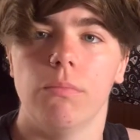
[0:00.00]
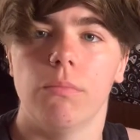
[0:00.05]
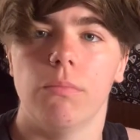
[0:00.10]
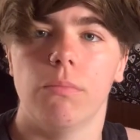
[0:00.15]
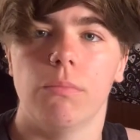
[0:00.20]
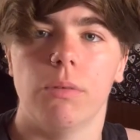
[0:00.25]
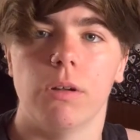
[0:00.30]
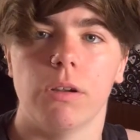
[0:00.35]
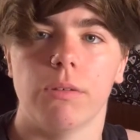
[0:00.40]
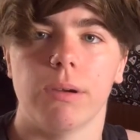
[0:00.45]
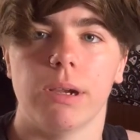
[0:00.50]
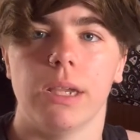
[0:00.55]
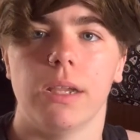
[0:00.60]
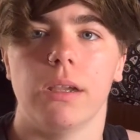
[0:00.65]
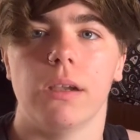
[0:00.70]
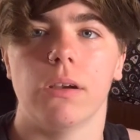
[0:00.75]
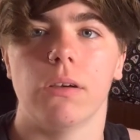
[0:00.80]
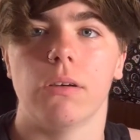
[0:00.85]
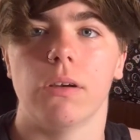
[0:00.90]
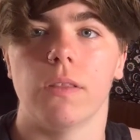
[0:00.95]
put it right
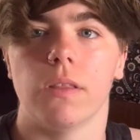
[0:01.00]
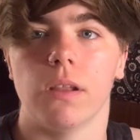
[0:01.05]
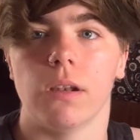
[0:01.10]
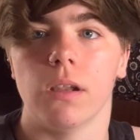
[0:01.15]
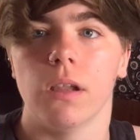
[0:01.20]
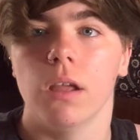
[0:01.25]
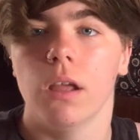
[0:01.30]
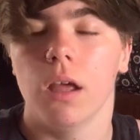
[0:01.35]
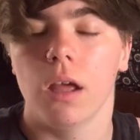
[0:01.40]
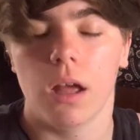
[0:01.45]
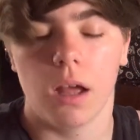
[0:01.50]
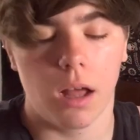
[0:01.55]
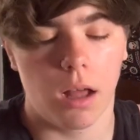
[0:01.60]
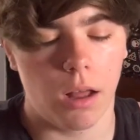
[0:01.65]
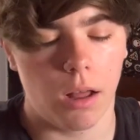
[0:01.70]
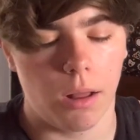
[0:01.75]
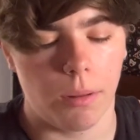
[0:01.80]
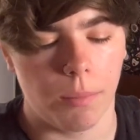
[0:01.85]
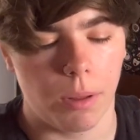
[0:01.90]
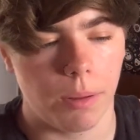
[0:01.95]
here, and then
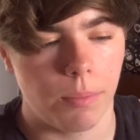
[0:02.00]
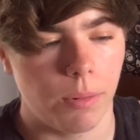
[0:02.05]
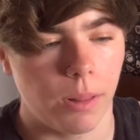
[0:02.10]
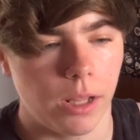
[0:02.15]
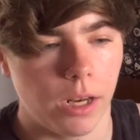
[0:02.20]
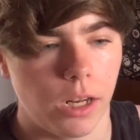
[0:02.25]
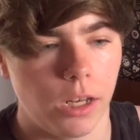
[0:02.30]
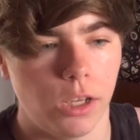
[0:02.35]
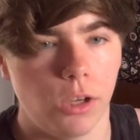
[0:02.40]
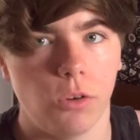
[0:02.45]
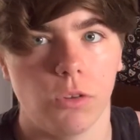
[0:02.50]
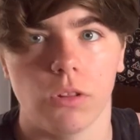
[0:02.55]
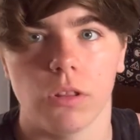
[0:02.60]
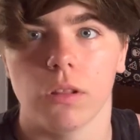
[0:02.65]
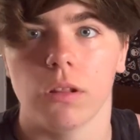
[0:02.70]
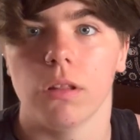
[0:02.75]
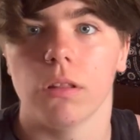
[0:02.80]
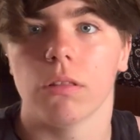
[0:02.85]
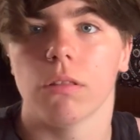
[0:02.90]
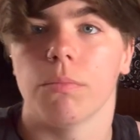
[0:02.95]
I plan on using
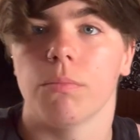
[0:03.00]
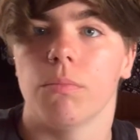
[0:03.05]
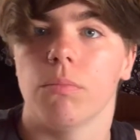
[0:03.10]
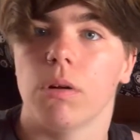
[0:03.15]
this